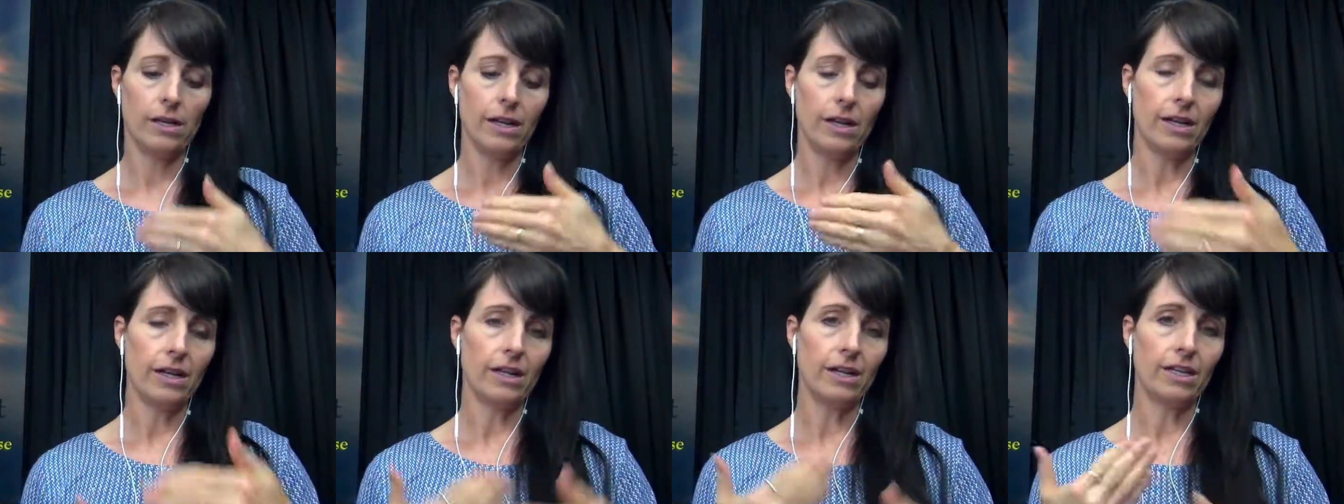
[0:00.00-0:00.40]

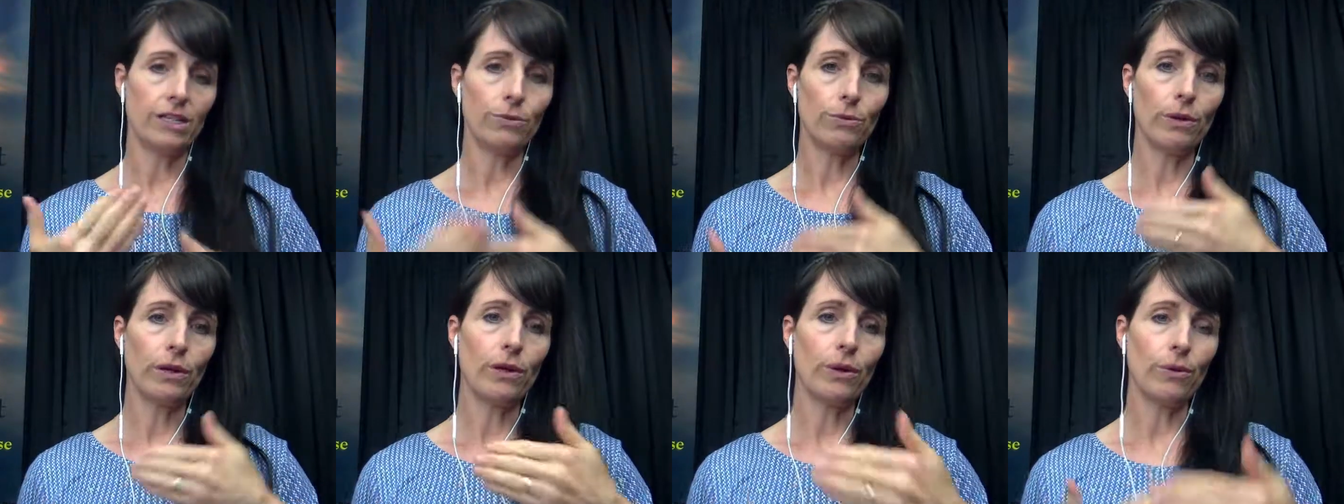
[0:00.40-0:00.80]
And as
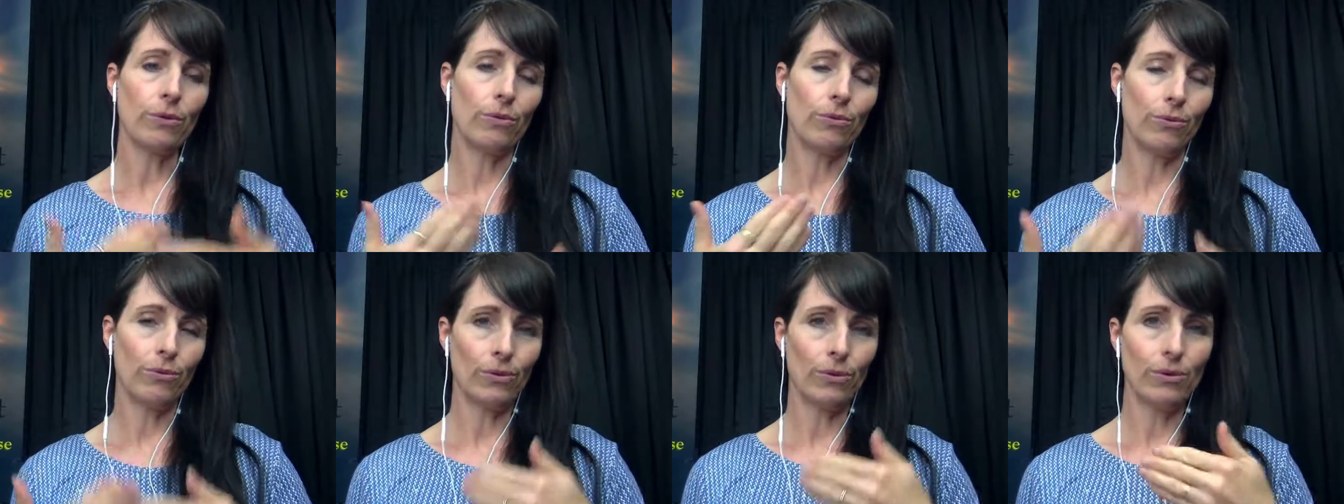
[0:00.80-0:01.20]
we go
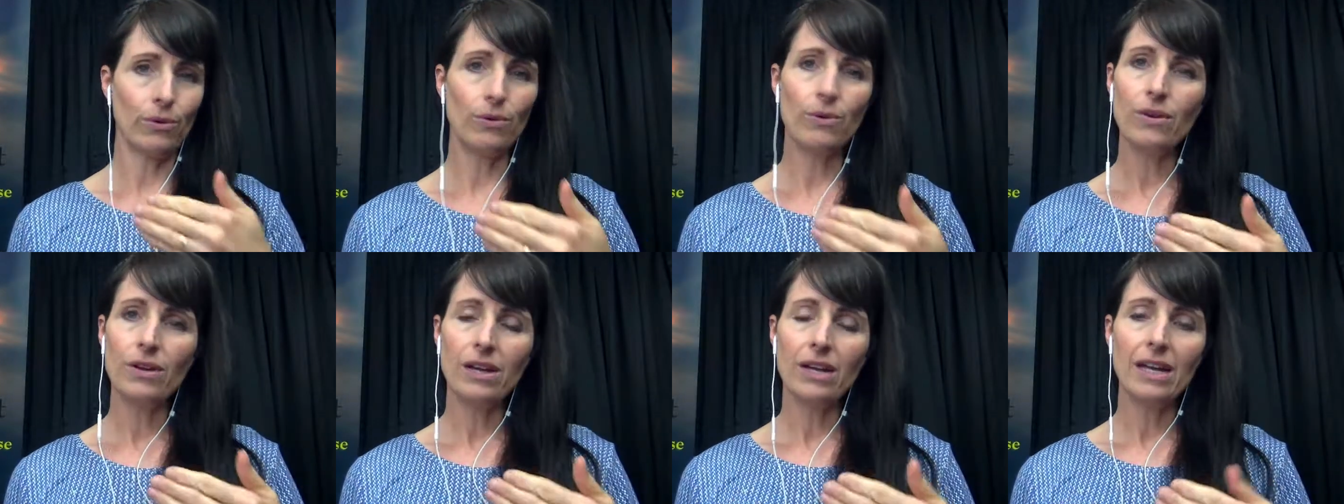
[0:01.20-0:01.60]
through,
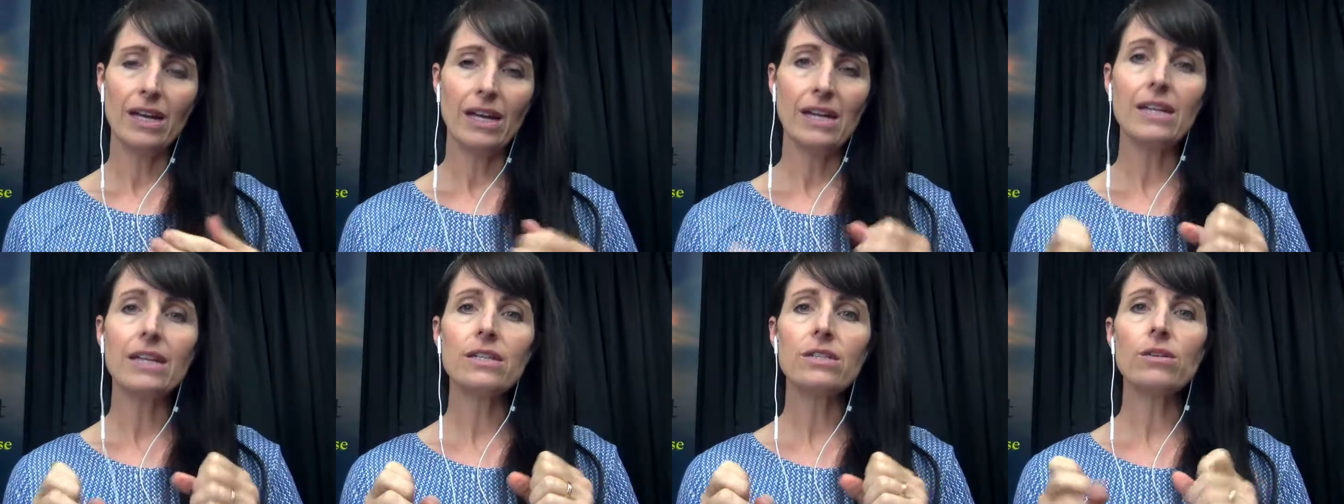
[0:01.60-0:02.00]

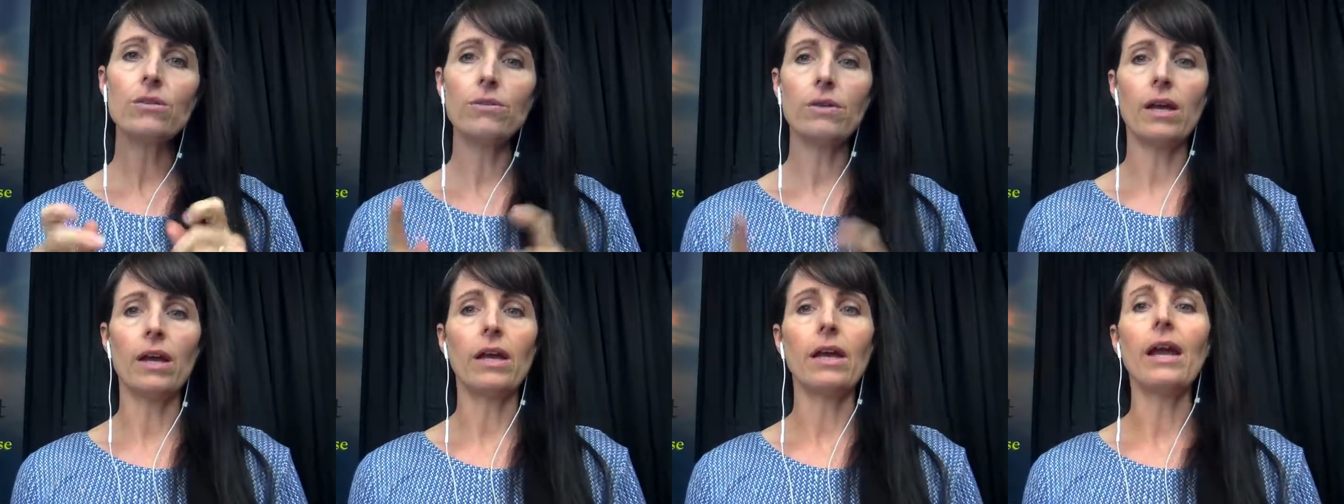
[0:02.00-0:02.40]
it is
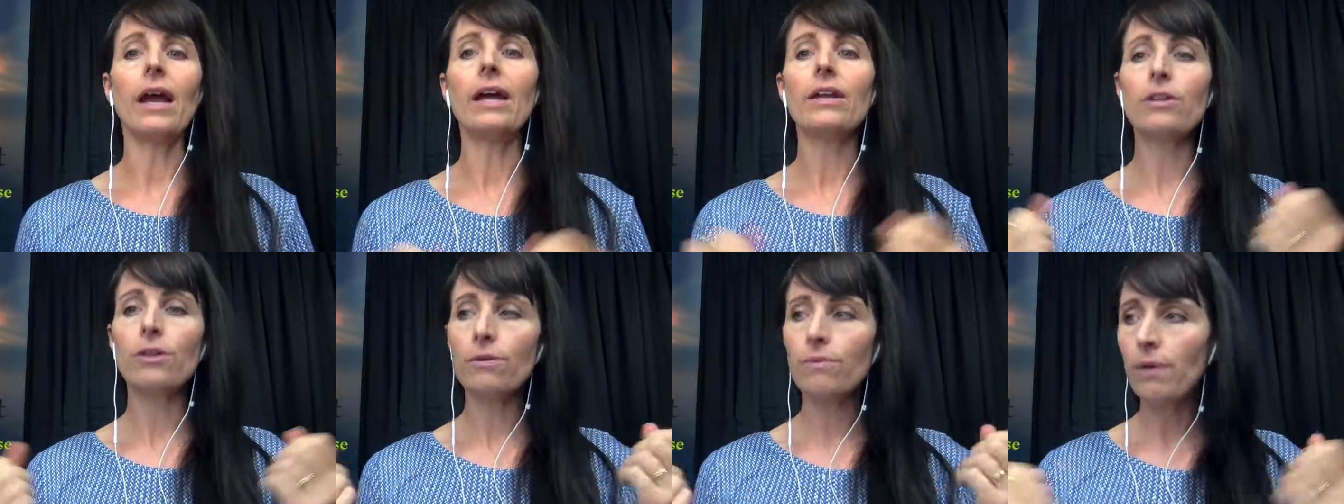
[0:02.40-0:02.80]
okay.
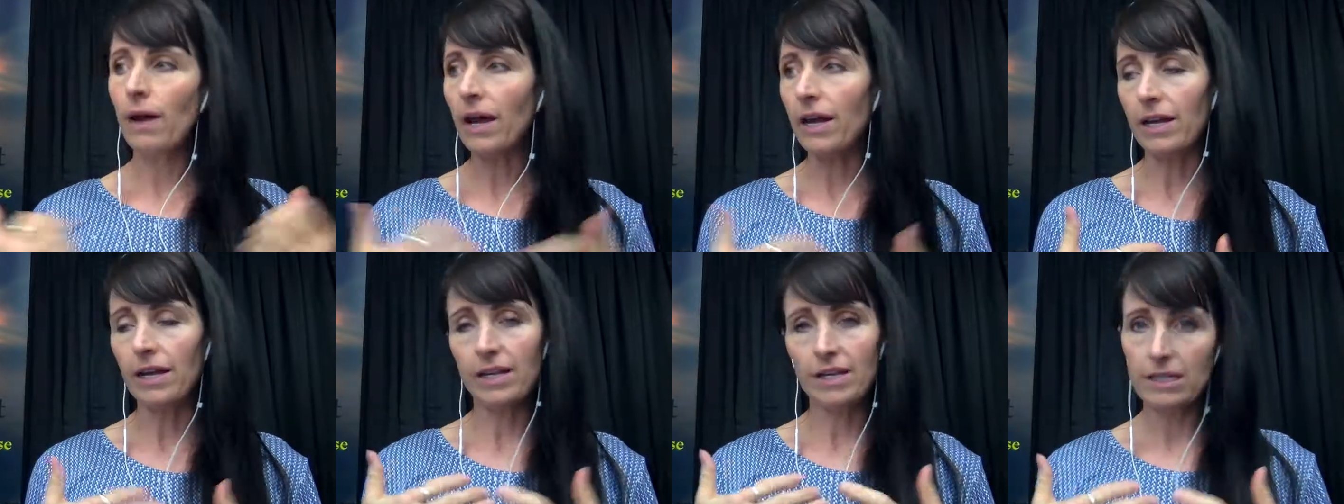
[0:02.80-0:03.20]
And you're
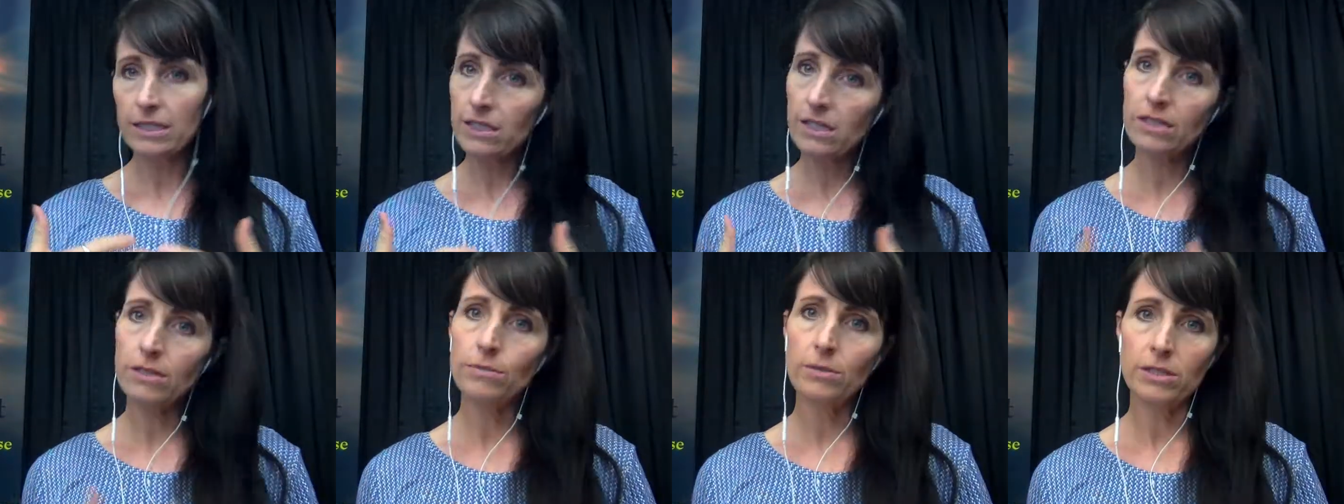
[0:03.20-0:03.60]
right, it is
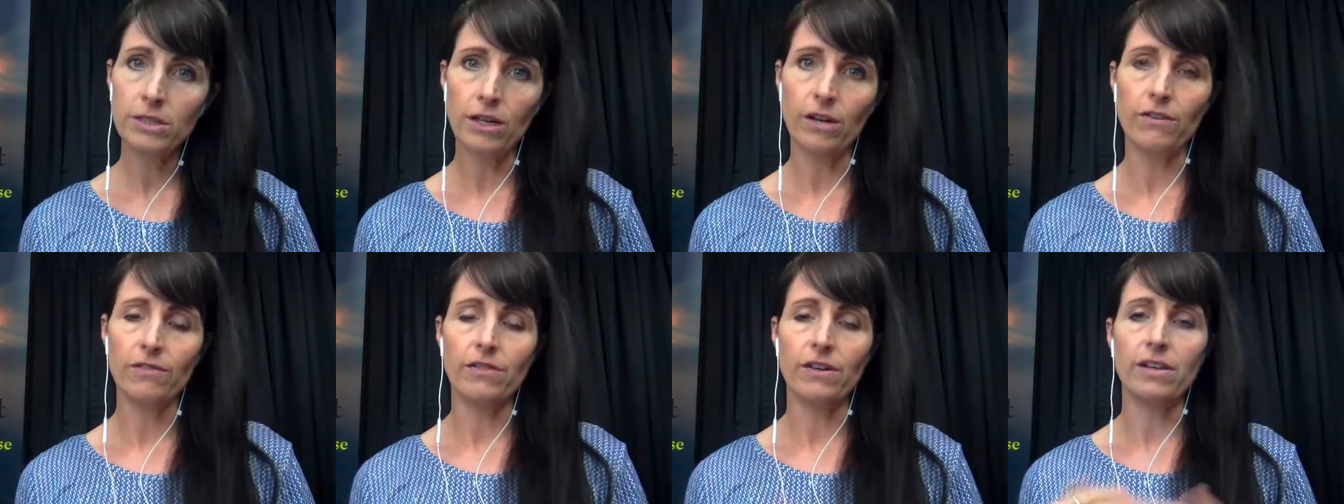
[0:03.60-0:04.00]
going to be
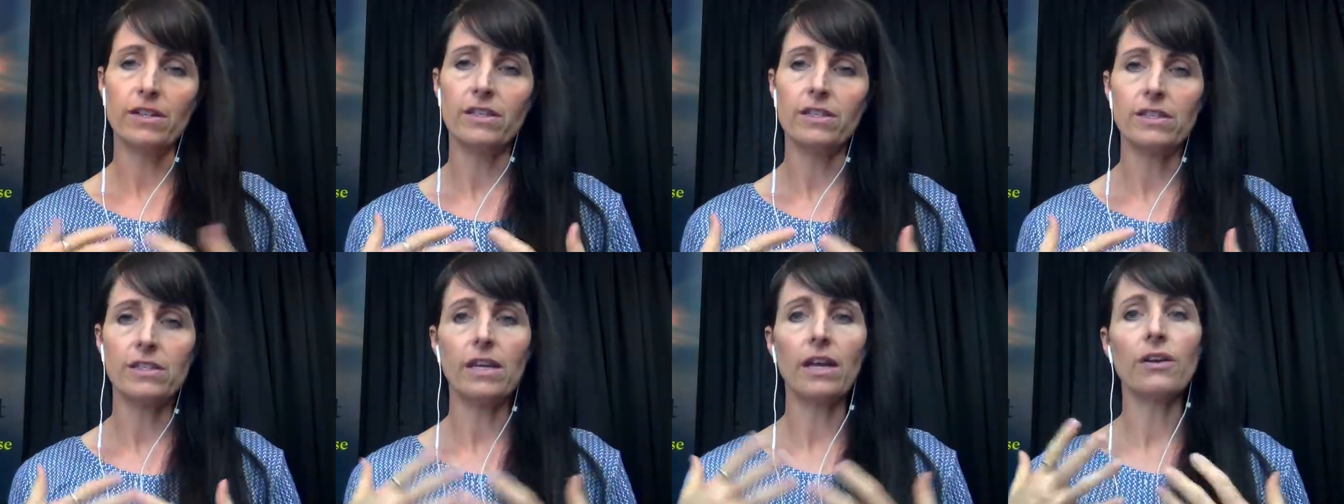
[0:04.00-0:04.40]
terrifying
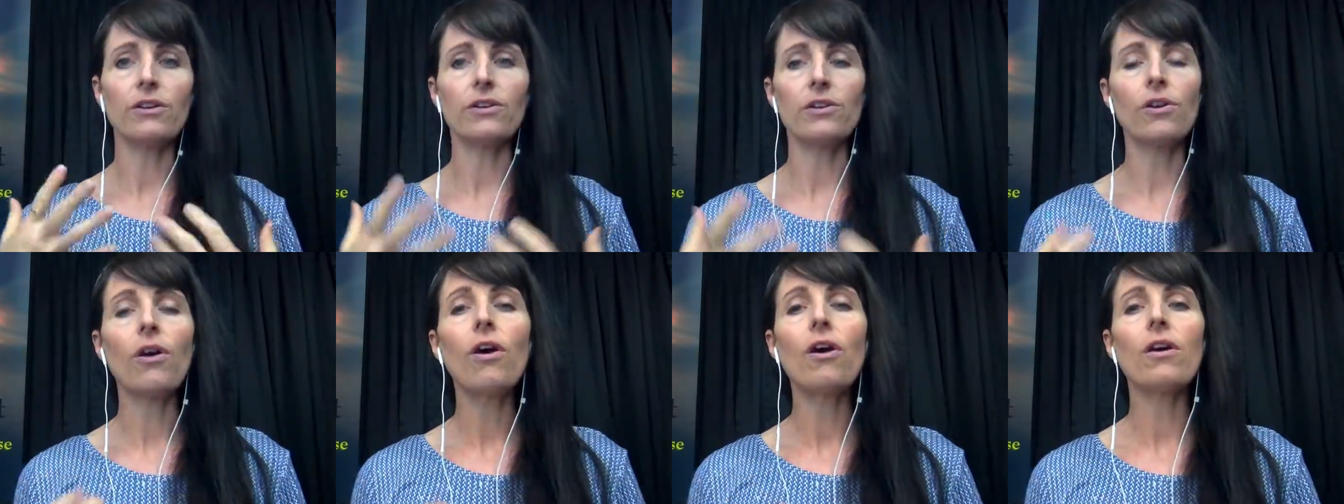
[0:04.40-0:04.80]
and scared
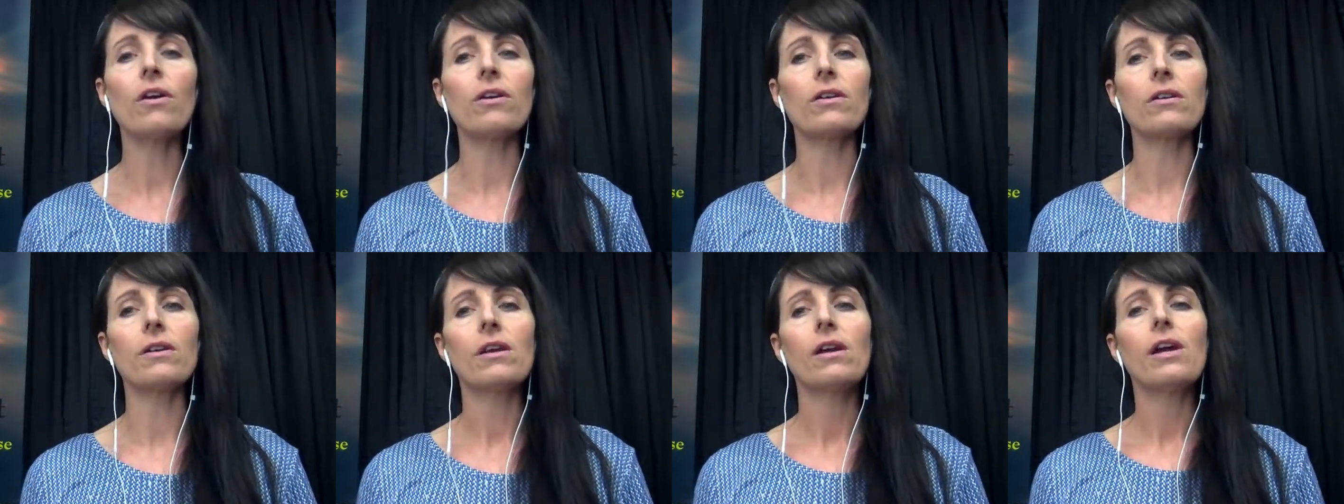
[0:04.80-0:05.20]
and
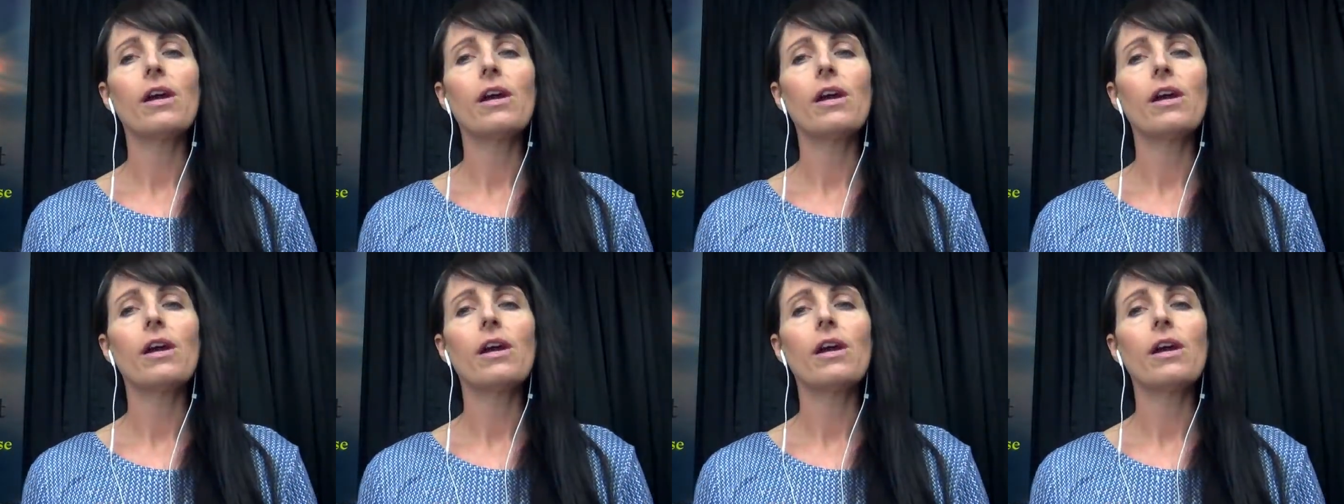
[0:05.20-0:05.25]
hard.